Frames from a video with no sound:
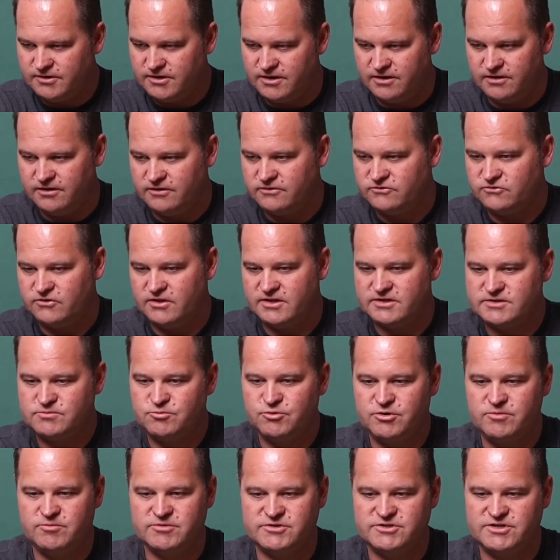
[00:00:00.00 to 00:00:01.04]
Okay, so that's
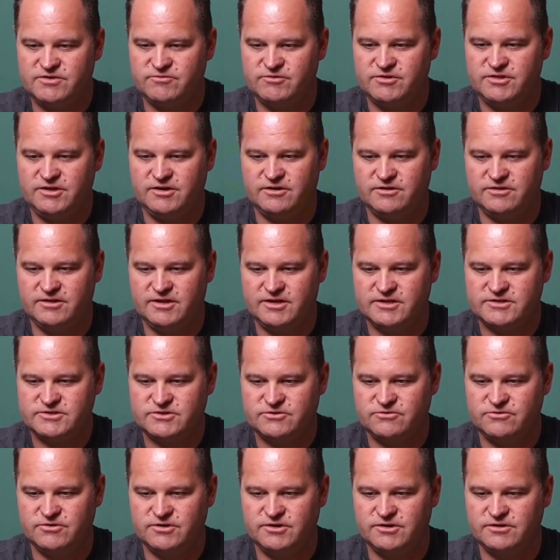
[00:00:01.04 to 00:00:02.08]
pretty much everything on that
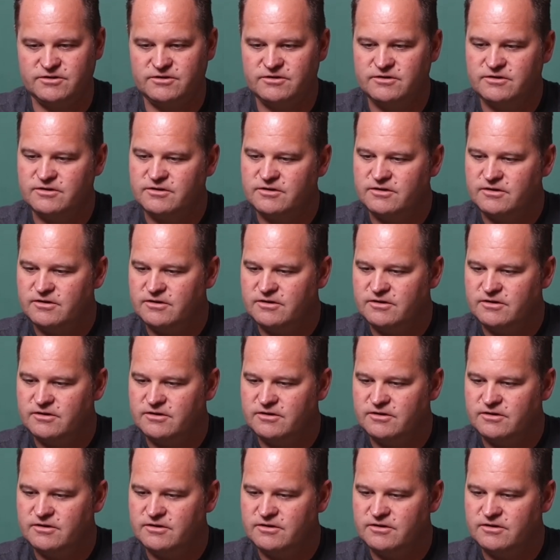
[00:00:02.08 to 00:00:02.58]
screen.